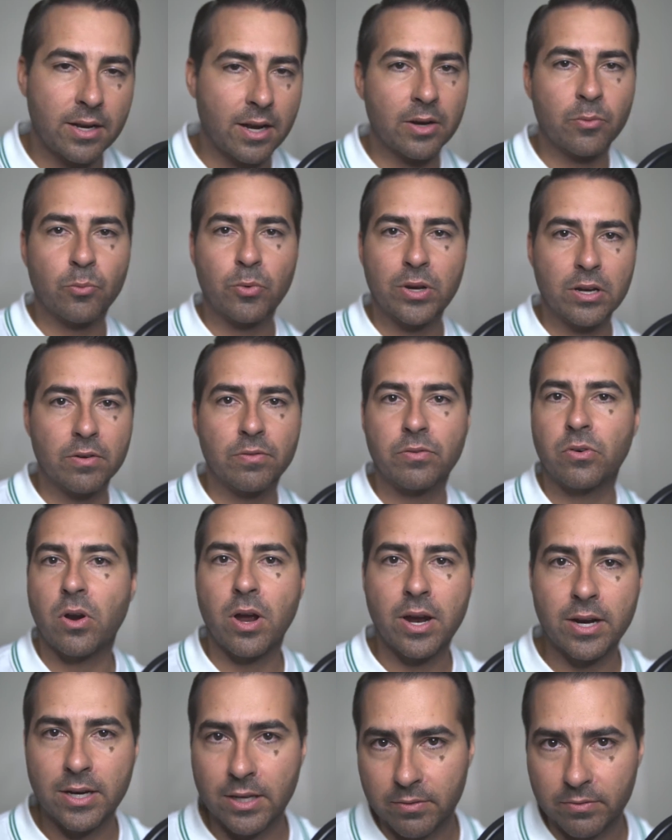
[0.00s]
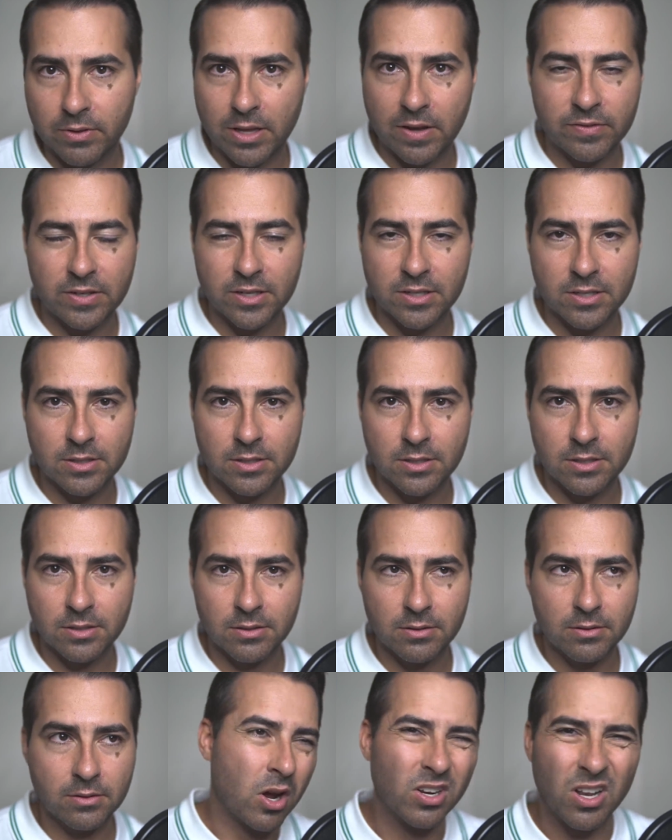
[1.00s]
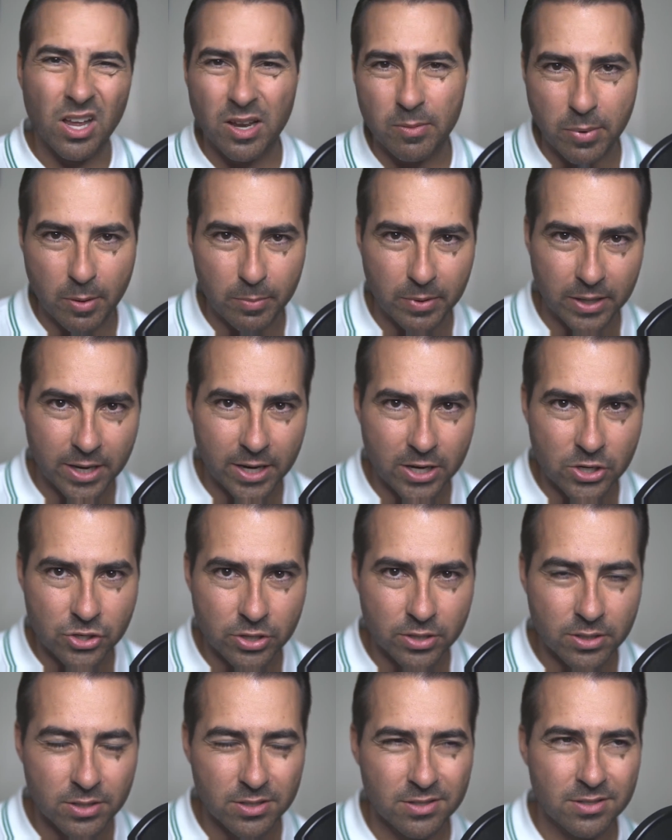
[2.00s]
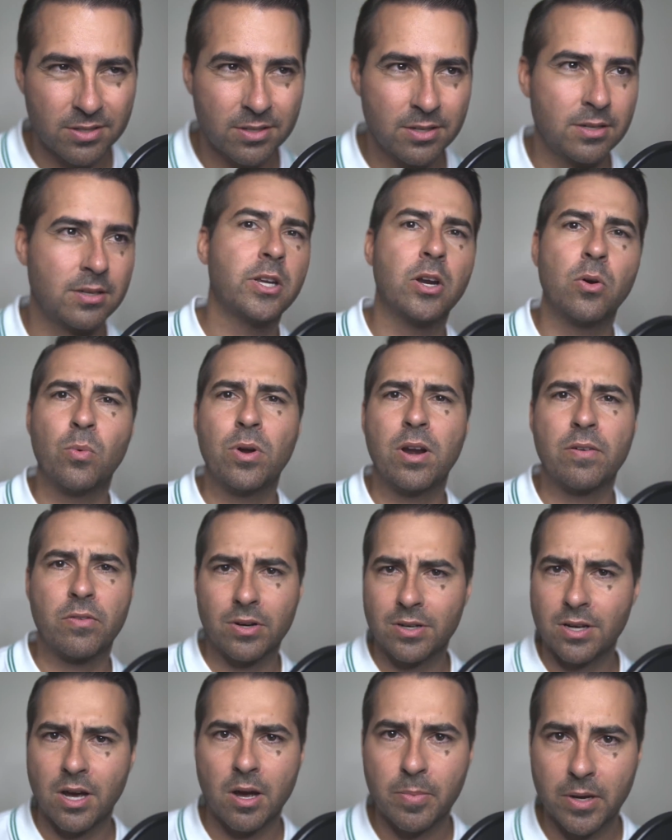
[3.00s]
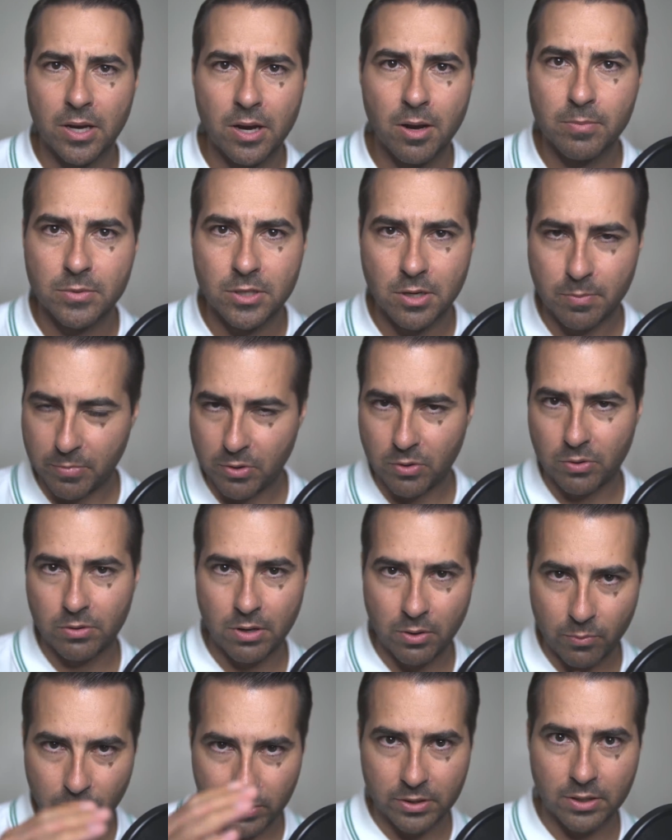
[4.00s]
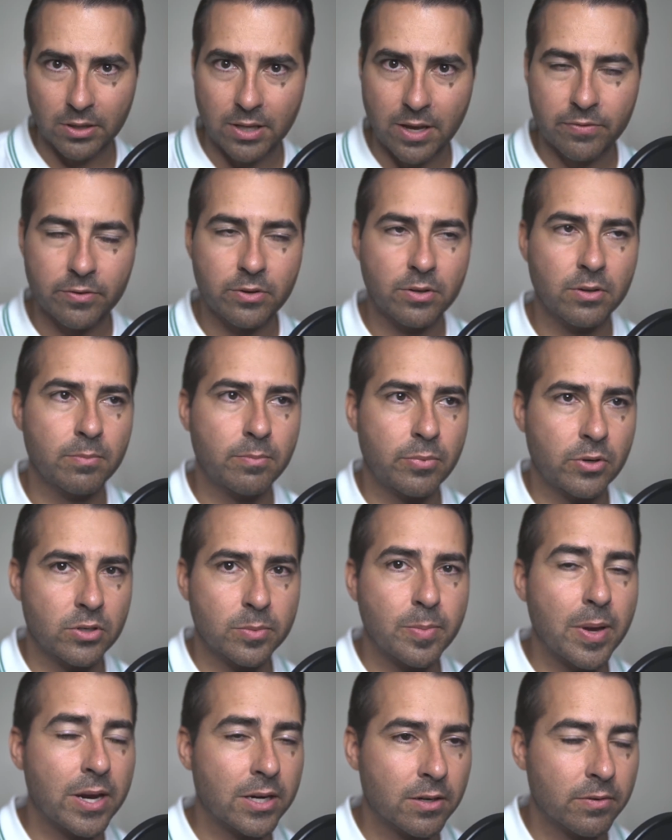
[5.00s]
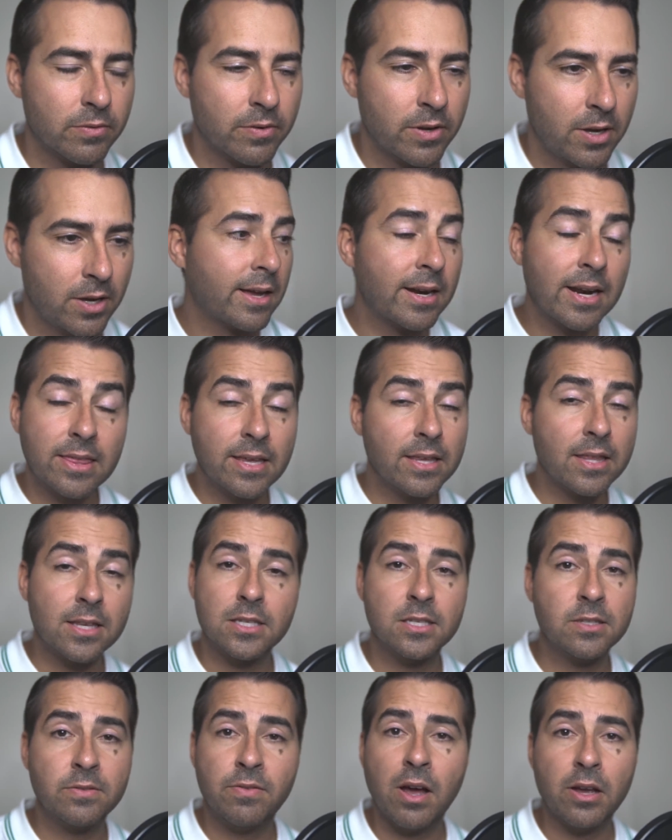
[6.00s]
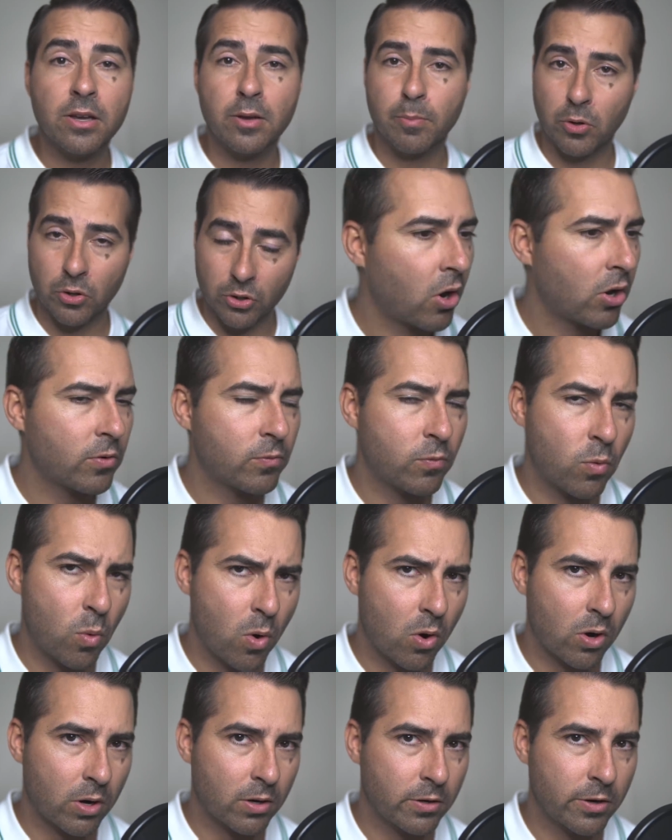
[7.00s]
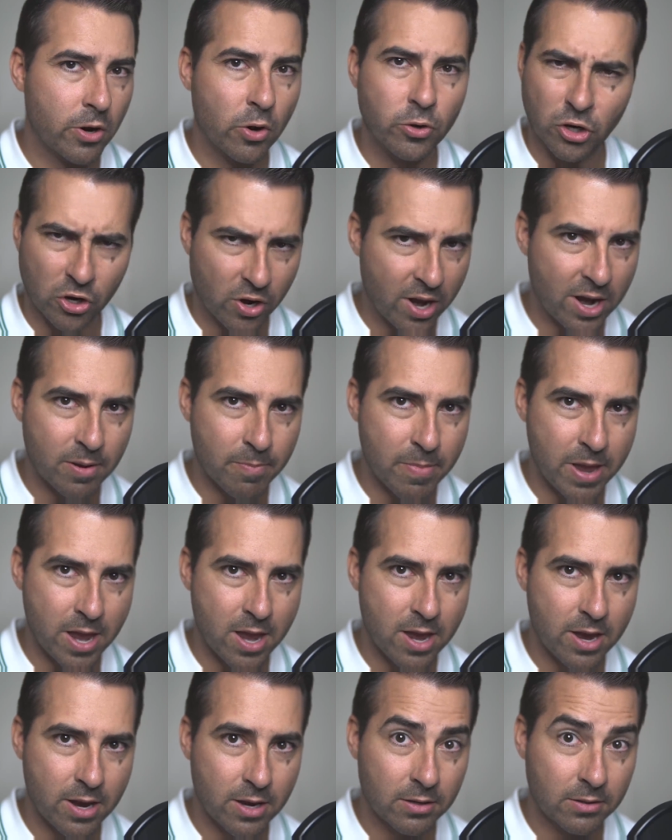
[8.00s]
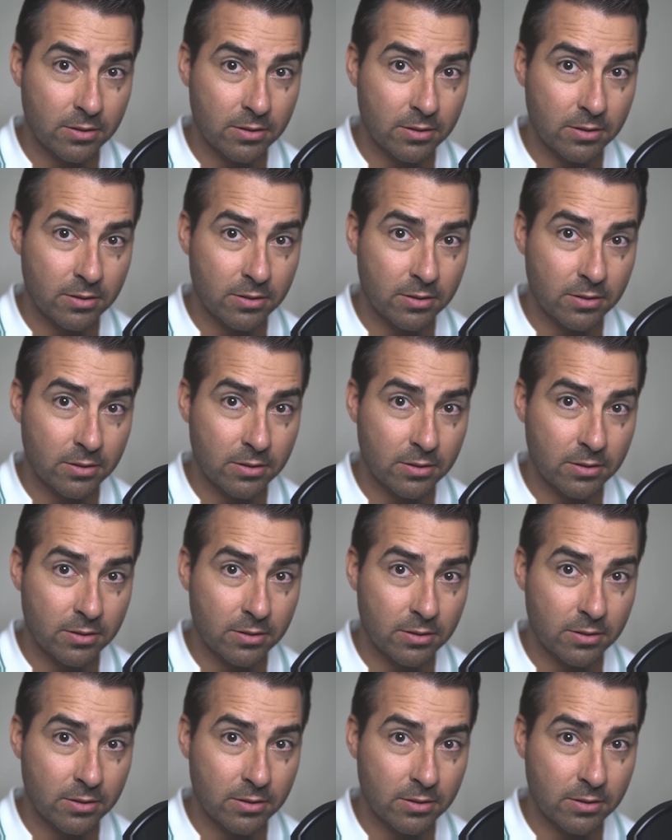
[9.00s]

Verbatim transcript: and I read a variety of leftist online publications. You know, whenever a topic comes up, I'll, i want the left perspective. And I think this is valuable. Art of War, know your enemy.